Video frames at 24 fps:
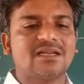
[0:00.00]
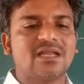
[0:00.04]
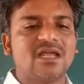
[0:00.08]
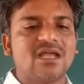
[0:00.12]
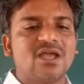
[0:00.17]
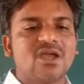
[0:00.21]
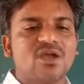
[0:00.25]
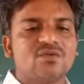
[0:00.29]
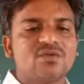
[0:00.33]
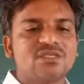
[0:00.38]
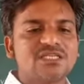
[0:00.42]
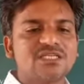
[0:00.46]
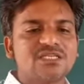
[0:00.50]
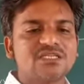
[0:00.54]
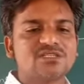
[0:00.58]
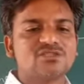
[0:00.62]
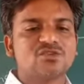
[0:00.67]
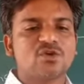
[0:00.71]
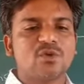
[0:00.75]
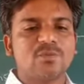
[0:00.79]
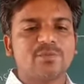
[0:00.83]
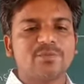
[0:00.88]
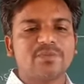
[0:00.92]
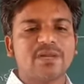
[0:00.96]
which is
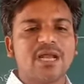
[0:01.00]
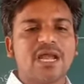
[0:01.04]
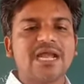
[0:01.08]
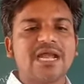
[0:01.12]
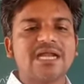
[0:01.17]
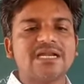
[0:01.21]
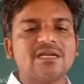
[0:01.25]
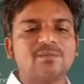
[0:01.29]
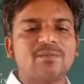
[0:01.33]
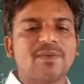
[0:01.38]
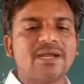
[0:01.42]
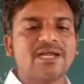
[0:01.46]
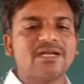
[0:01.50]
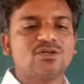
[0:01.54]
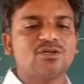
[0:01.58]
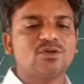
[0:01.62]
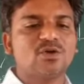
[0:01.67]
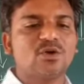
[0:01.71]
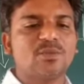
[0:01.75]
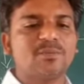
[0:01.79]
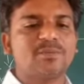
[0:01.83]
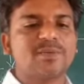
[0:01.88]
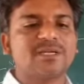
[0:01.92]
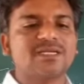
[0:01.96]
obtained by
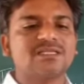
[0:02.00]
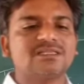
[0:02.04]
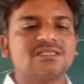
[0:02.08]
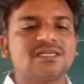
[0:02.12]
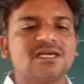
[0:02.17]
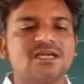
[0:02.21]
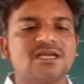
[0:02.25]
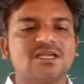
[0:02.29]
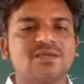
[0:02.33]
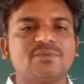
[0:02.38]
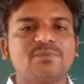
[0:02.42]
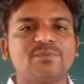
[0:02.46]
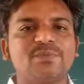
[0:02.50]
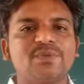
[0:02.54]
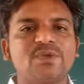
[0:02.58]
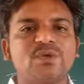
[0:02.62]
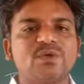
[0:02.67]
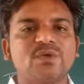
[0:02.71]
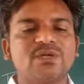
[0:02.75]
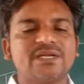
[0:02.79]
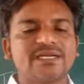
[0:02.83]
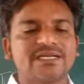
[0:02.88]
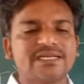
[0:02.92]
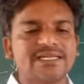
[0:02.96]
doping the
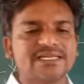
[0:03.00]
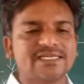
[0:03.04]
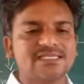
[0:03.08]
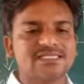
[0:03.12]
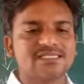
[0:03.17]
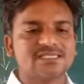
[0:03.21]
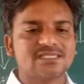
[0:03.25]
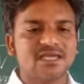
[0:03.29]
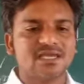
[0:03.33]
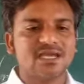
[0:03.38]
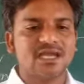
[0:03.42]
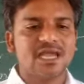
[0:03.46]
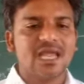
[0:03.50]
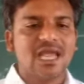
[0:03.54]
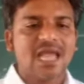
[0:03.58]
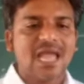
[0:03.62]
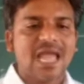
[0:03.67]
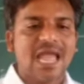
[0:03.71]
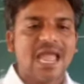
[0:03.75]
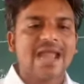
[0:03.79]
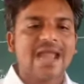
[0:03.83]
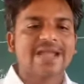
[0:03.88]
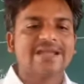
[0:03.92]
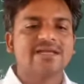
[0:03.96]
impurities
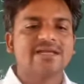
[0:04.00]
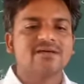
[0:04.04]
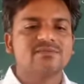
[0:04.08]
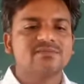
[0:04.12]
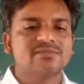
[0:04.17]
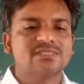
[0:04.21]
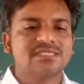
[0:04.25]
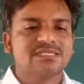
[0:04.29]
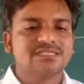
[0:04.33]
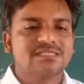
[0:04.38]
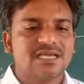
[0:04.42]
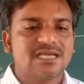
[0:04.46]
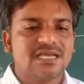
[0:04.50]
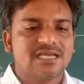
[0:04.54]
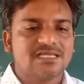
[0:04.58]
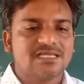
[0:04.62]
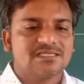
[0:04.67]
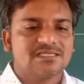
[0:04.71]
atoms such as